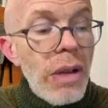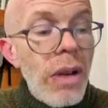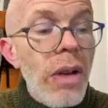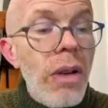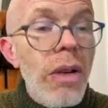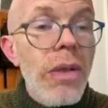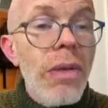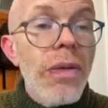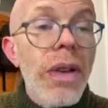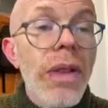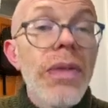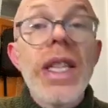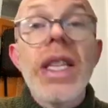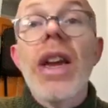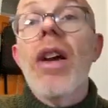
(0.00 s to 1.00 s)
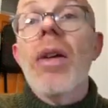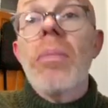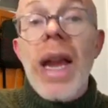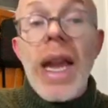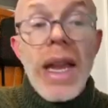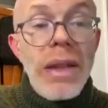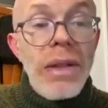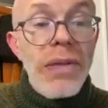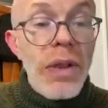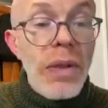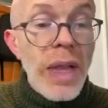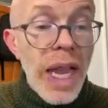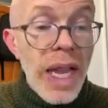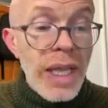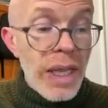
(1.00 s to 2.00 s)
of a video I made a few
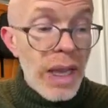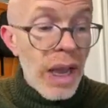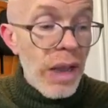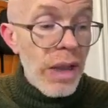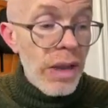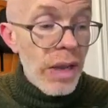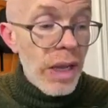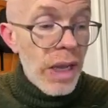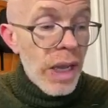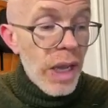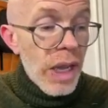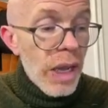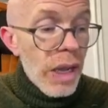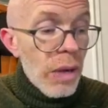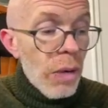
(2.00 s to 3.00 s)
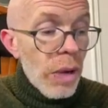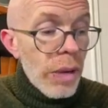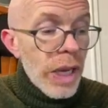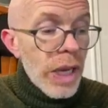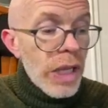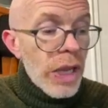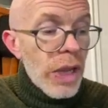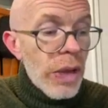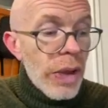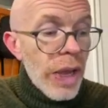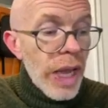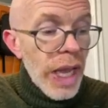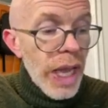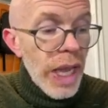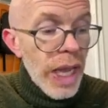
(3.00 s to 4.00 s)
days ago. What I'm going to do
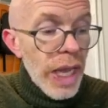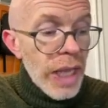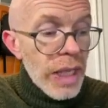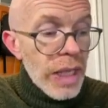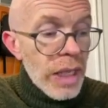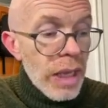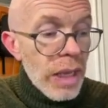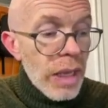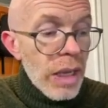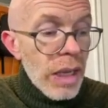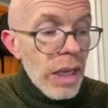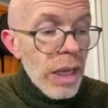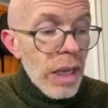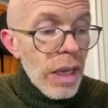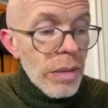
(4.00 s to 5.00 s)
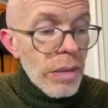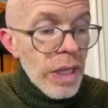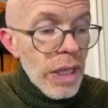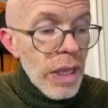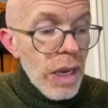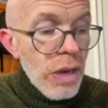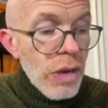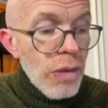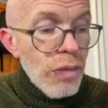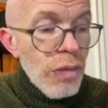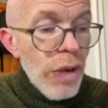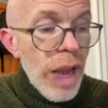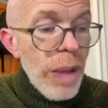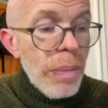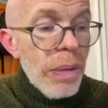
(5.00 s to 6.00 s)
is I'm just going to
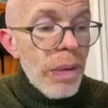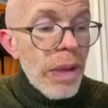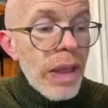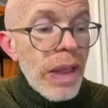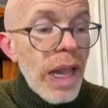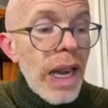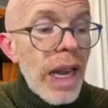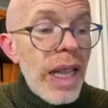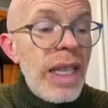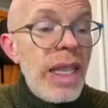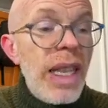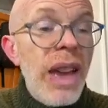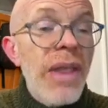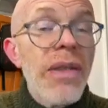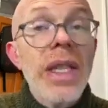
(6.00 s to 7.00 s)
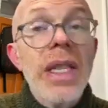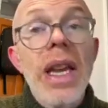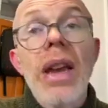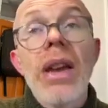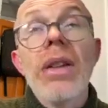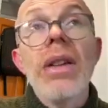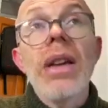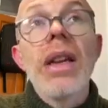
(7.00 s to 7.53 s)
grab the link to that video.